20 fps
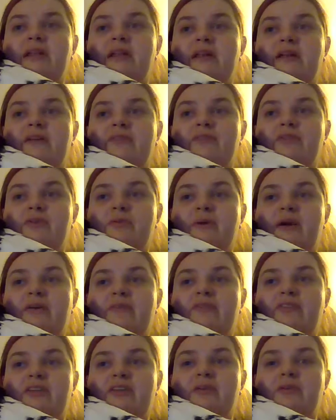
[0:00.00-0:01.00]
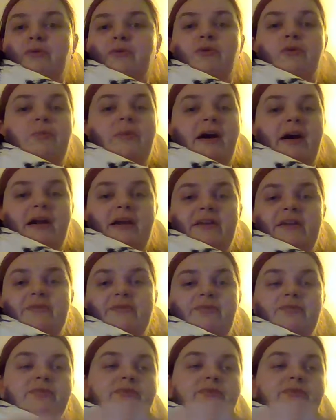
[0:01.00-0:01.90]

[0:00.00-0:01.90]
if you have cedar or pine